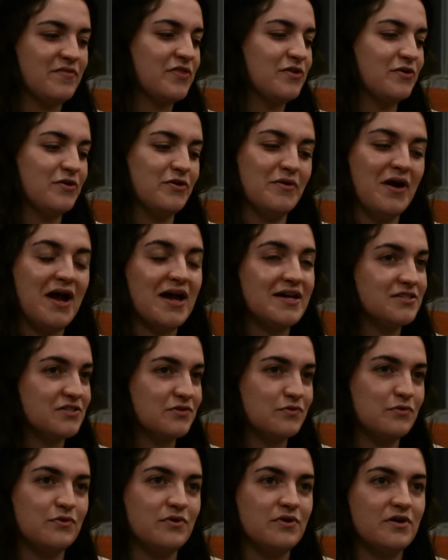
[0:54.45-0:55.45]
through high
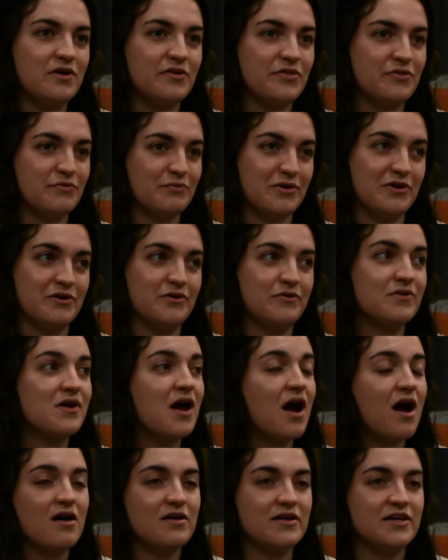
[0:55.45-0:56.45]
school through
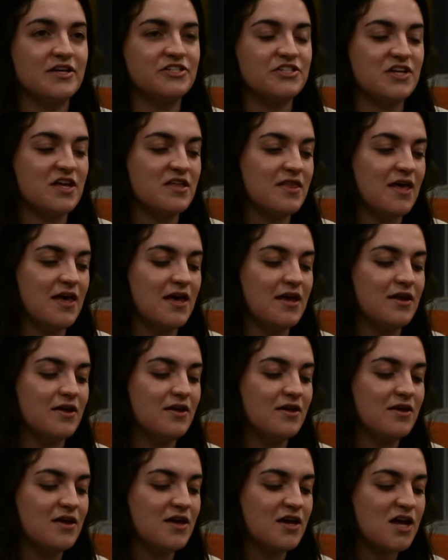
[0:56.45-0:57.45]
college and then
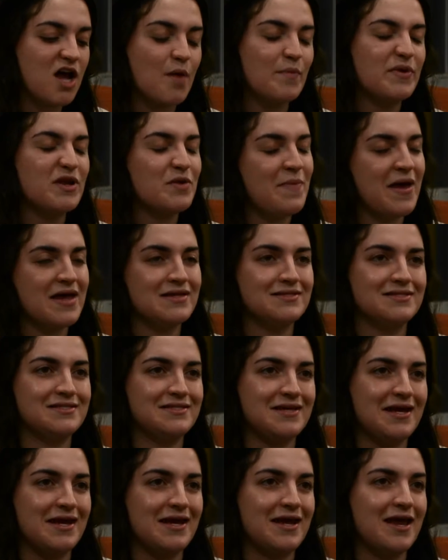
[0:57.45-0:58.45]
coming to penn
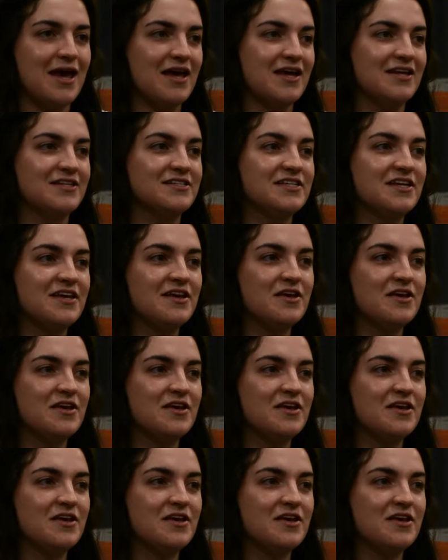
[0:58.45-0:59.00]
state and